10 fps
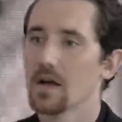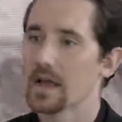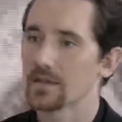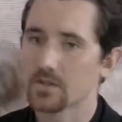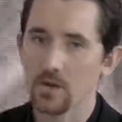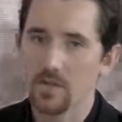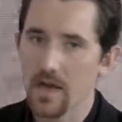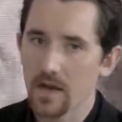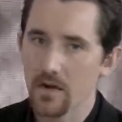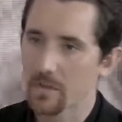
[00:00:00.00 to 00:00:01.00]
And so
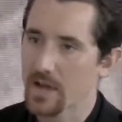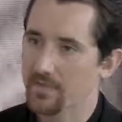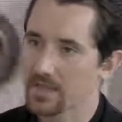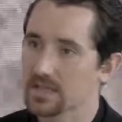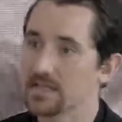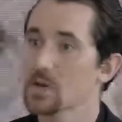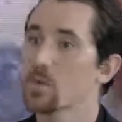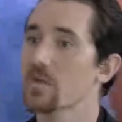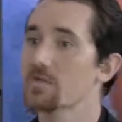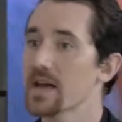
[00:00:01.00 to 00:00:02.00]
they're going to be having to deal
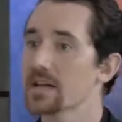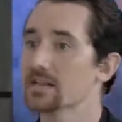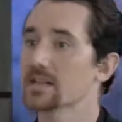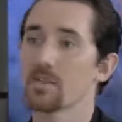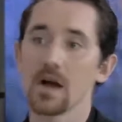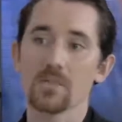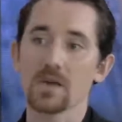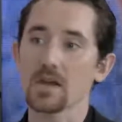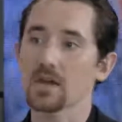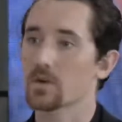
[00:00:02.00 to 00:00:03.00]
with events that might be, you know,